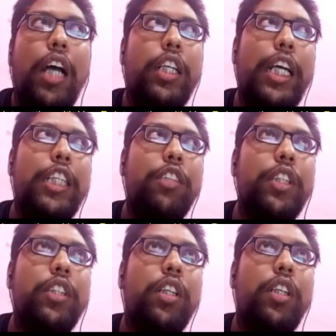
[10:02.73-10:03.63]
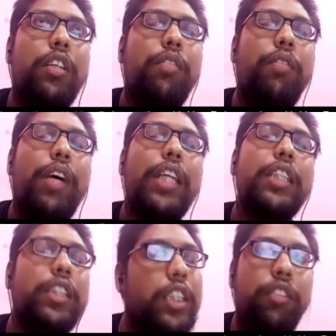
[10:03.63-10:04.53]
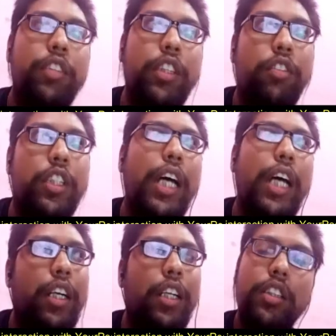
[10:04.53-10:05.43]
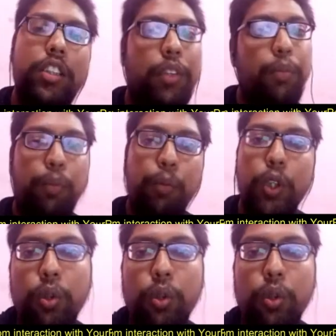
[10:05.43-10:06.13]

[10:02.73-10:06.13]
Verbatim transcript: attached with my CV with that. So both